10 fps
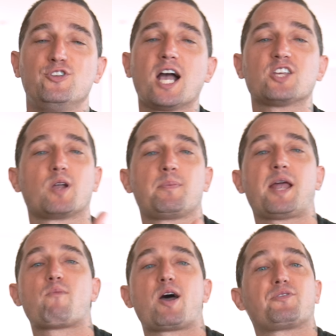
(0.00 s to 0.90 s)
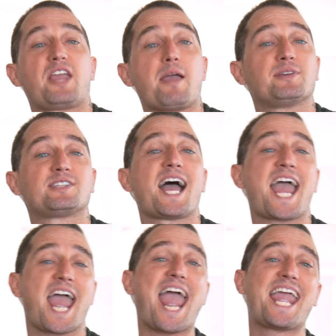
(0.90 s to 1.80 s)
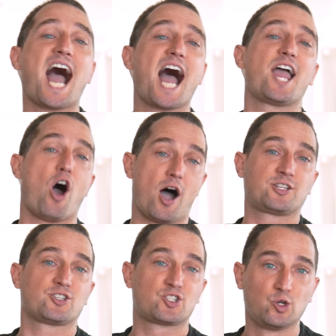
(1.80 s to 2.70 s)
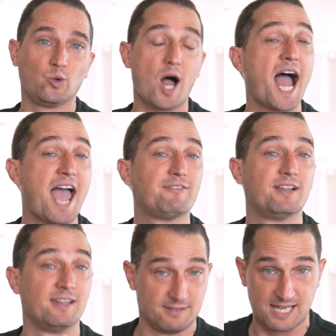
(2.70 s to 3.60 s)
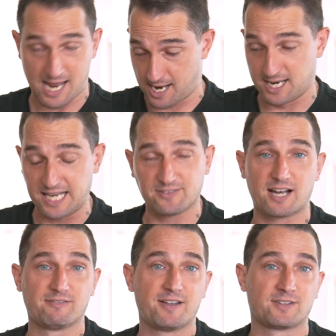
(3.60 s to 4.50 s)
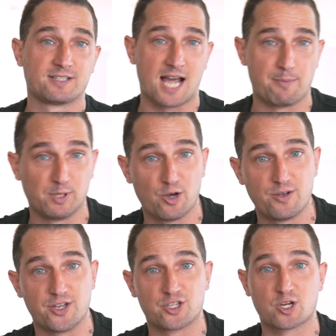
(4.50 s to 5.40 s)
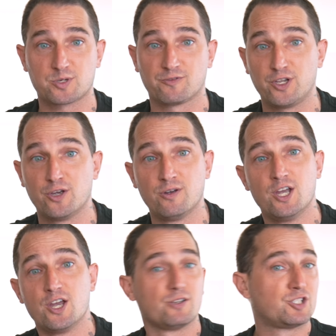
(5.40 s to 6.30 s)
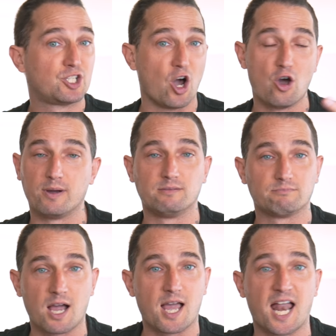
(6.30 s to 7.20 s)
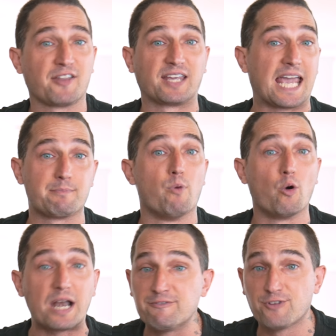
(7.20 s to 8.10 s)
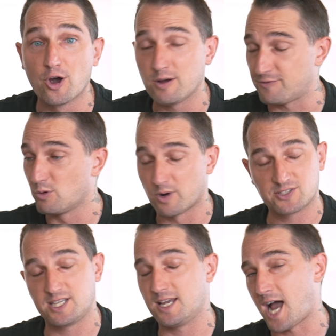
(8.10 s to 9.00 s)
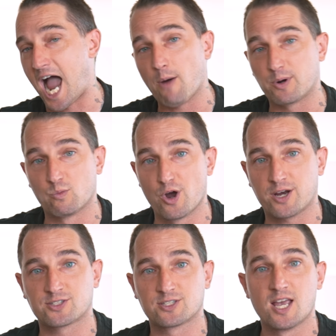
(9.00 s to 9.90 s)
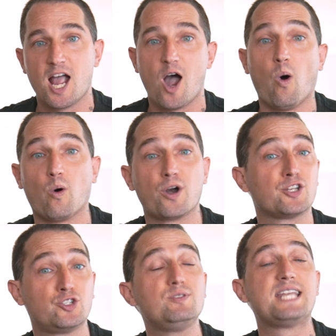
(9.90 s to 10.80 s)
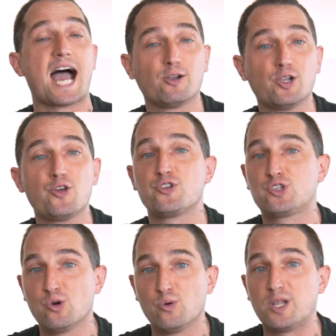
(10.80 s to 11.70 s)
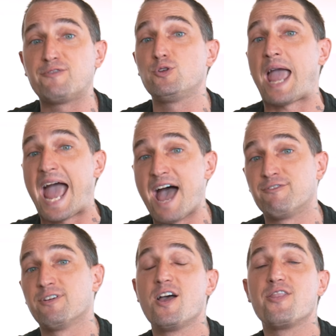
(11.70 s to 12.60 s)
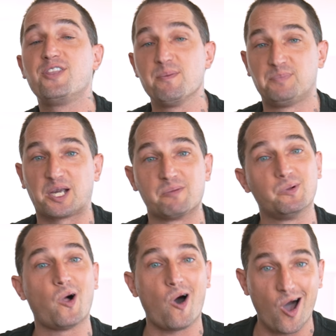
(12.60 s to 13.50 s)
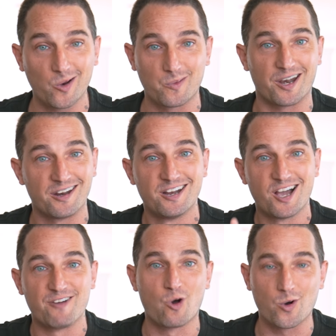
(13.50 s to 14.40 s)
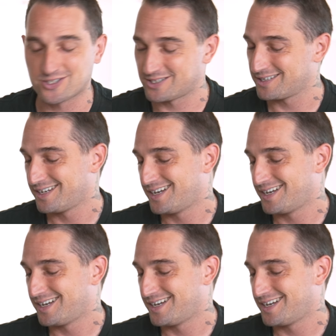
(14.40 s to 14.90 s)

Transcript: you guys want to play around with the MSI AI Artist tool, I have a link that I've left down below in the description for you to go and uh, either get more info if you want to see how it works or to download the tool if you have the applicable hardware. Of course,